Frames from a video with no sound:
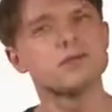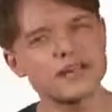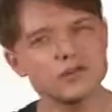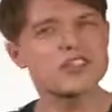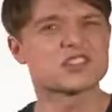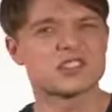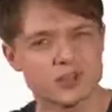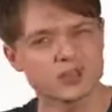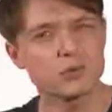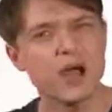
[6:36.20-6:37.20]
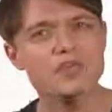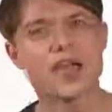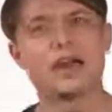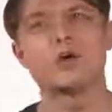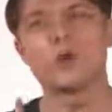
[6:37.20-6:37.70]
But I don't necessarily want
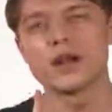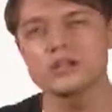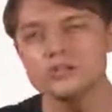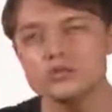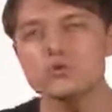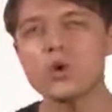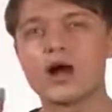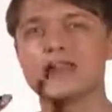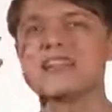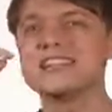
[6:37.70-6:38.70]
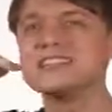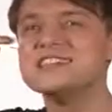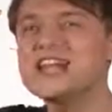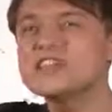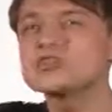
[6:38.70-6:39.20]
that. What I do want is
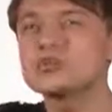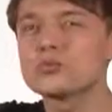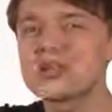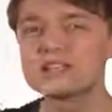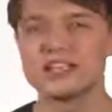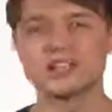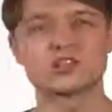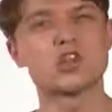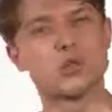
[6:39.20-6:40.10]
nasal resonance,